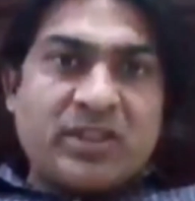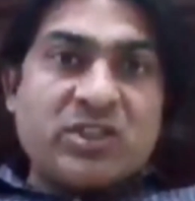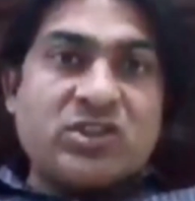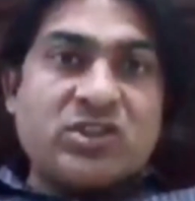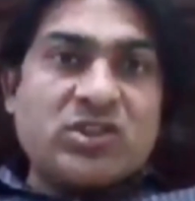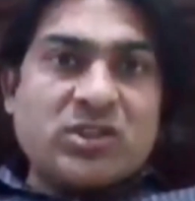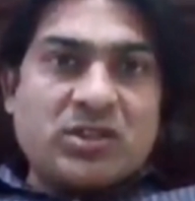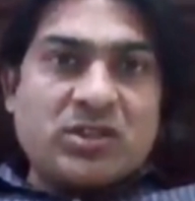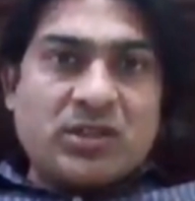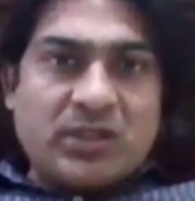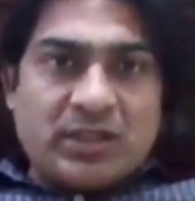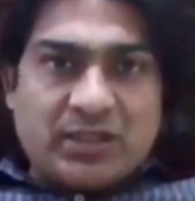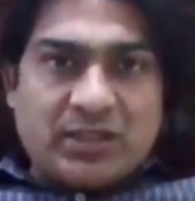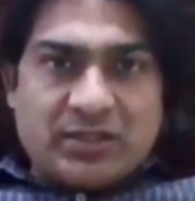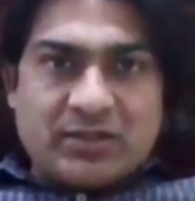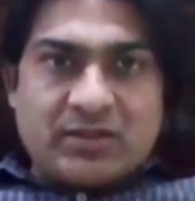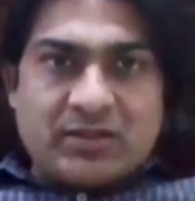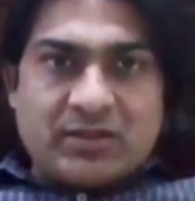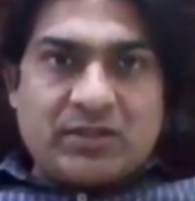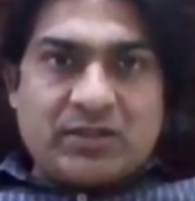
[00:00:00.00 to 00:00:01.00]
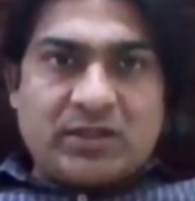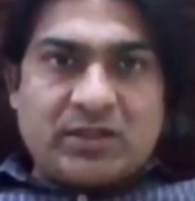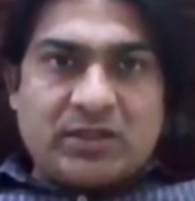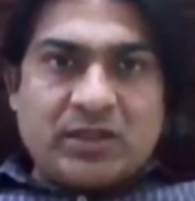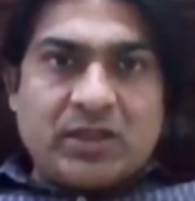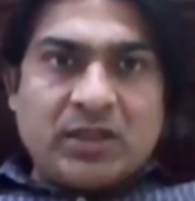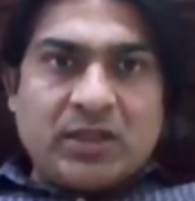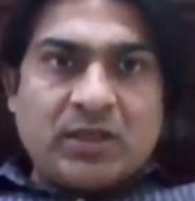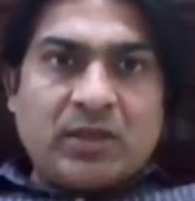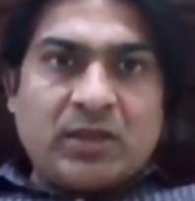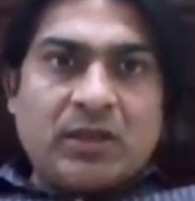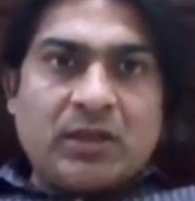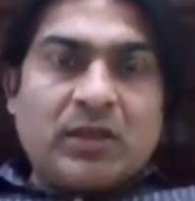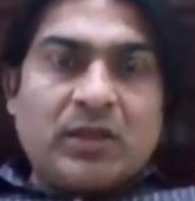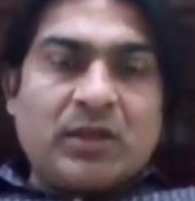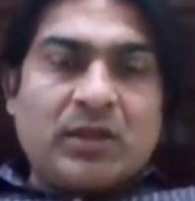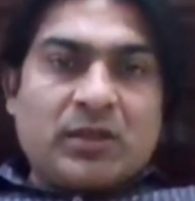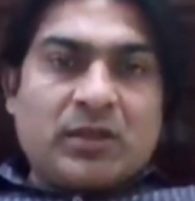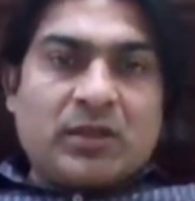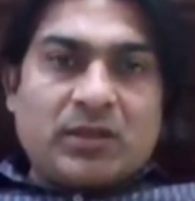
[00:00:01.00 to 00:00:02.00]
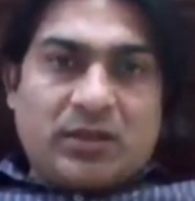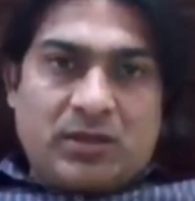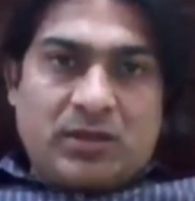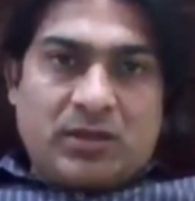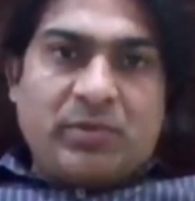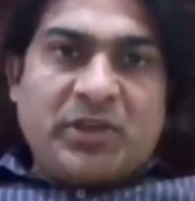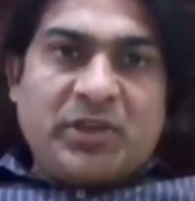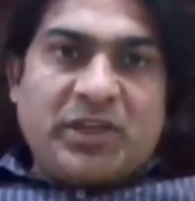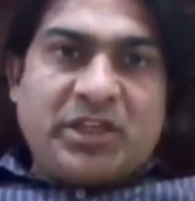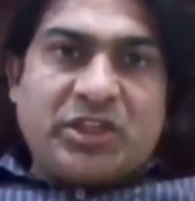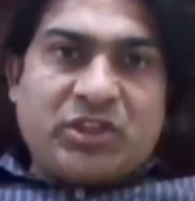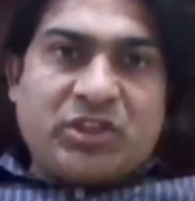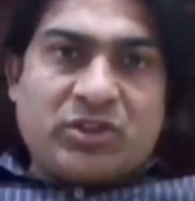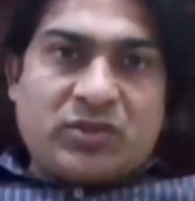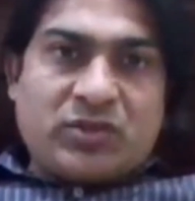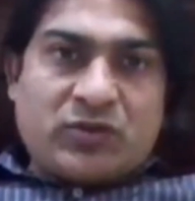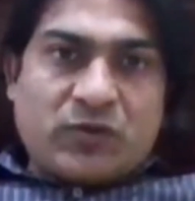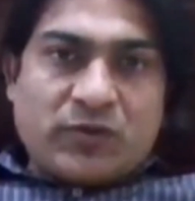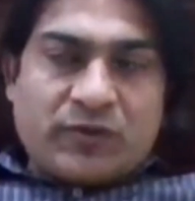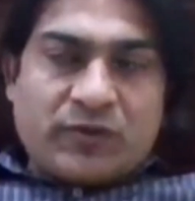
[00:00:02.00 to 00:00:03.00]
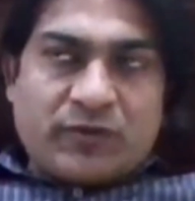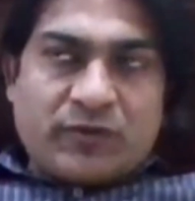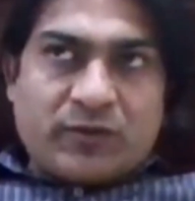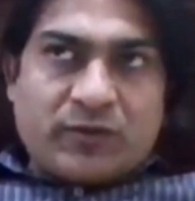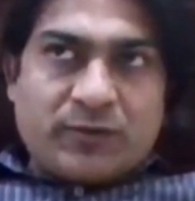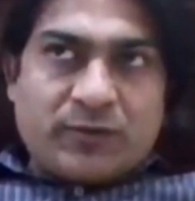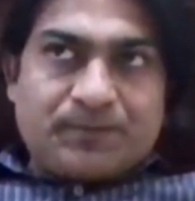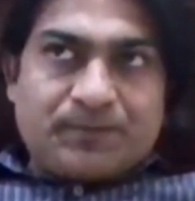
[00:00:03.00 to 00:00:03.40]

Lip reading: than general anesthesia. The complications of